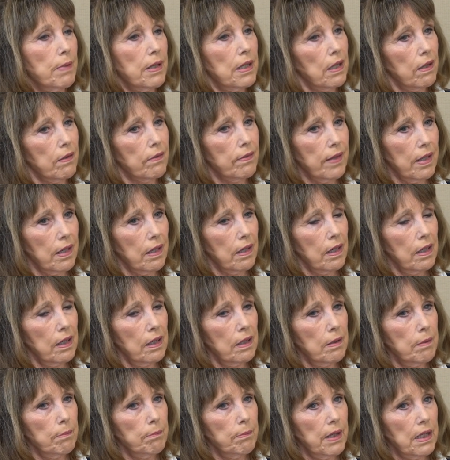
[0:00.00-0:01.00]
And I think
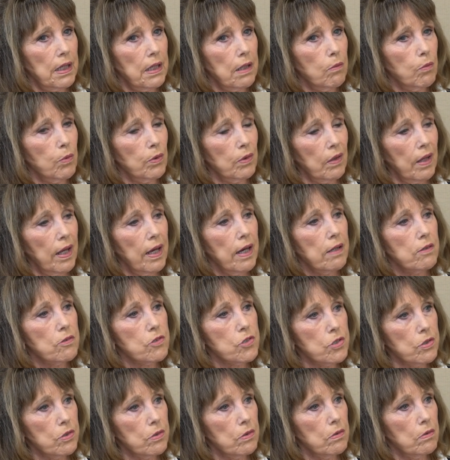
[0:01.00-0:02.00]
many were led
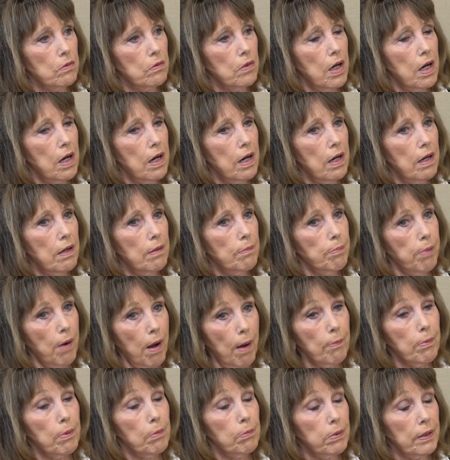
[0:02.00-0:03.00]
to
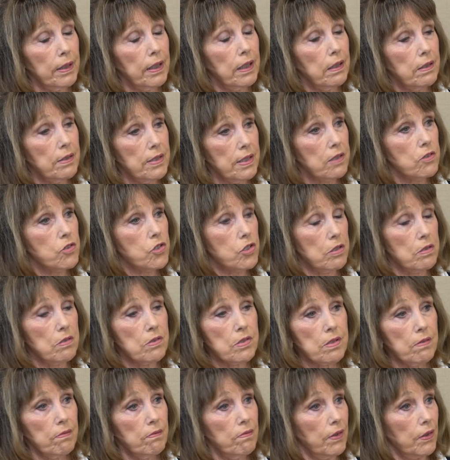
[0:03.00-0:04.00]
probably
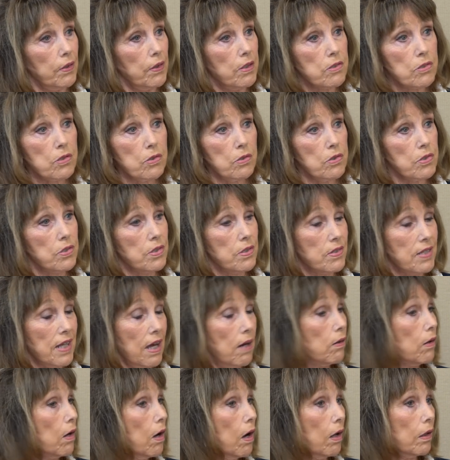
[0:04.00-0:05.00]
addictions of various sources,
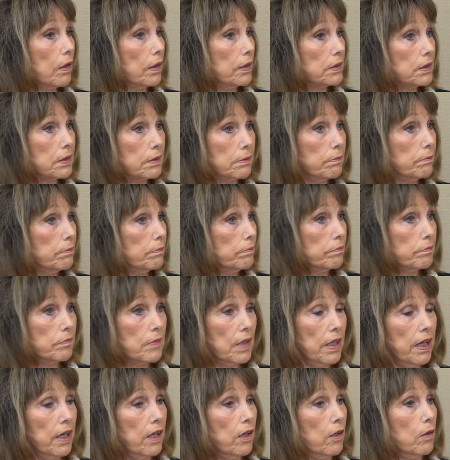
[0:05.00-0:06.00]
alcoholism,
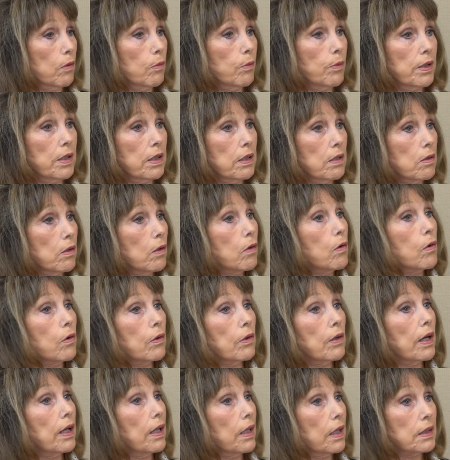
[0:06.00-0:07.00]
heroin,
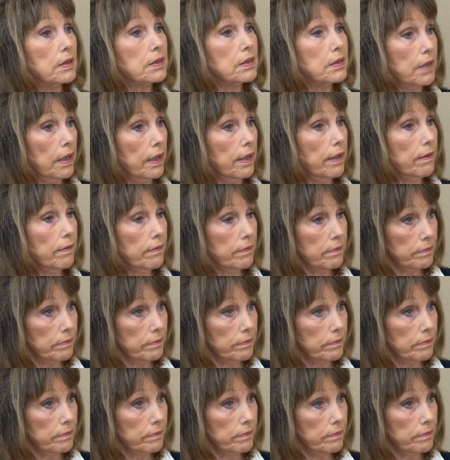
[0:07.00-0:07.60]
or LSD.